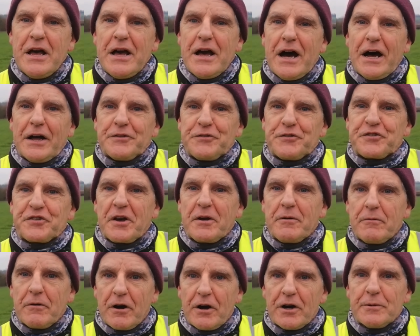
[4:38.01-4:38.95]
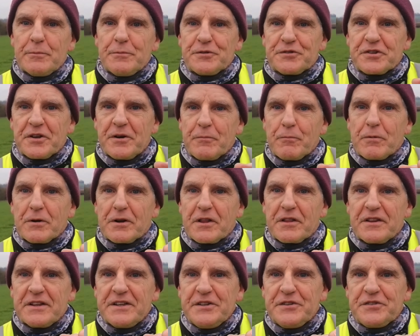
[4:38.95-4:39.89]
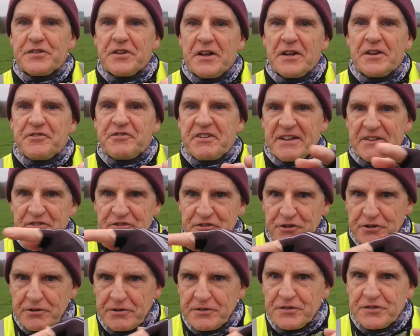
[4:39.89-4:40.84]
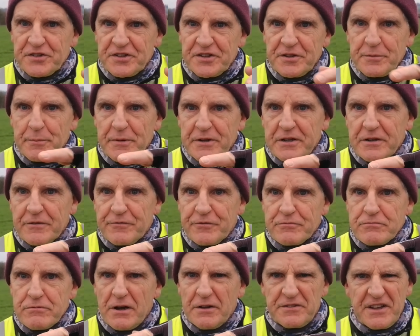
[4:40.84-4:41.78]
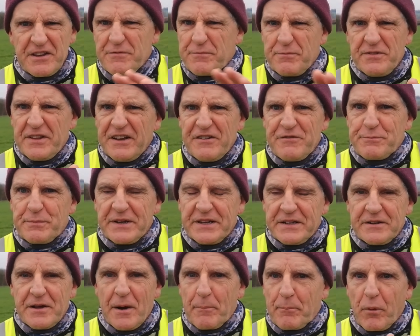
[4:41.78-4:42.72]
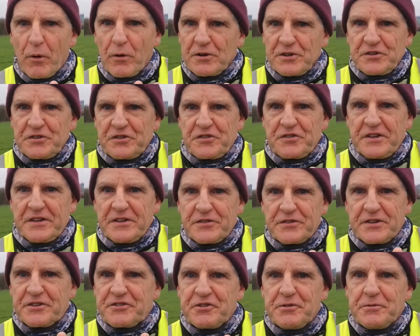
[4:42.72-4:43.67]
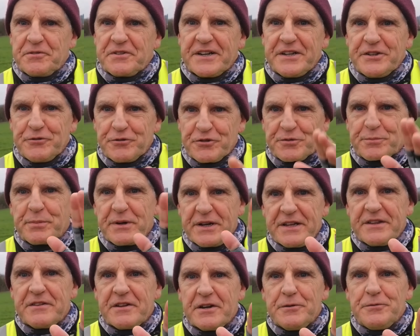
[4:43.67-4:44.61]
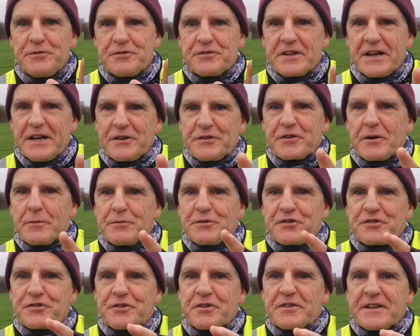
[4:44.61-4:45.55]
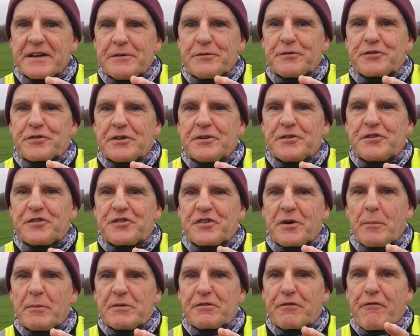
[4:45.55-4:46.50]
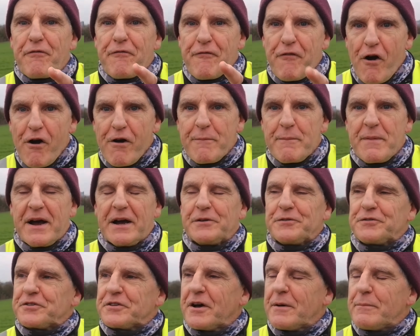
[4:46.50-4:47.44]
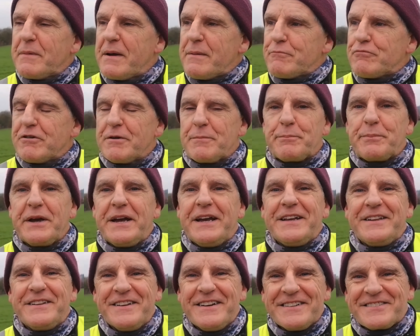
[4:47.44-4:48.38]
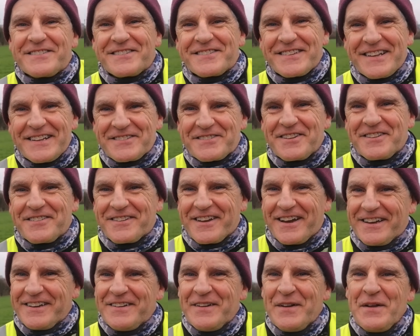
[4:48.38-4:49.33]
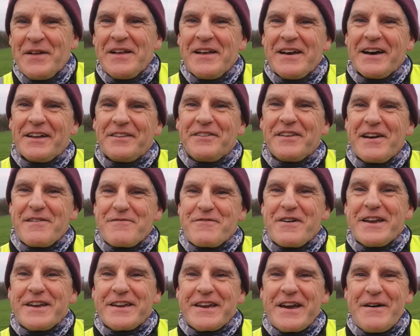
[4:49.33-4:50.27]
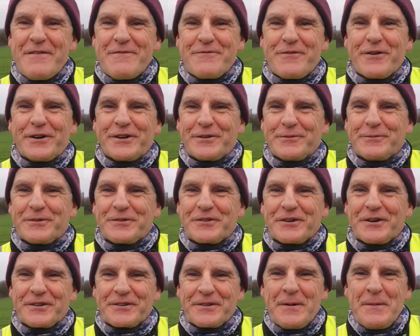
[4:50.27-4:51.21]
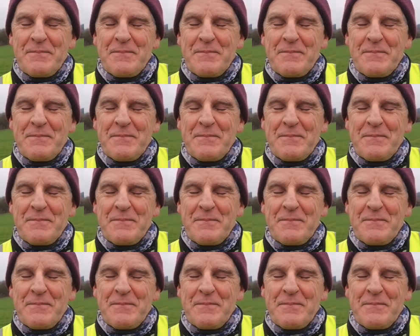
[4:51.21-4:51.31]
And so I was at one of these dead turns in the middle of the road. They've been abolished since, they're too dangerous, but in those days I was stood outside someone's farmhouse, and I remember it being a Saturday and the FA Cup final was on.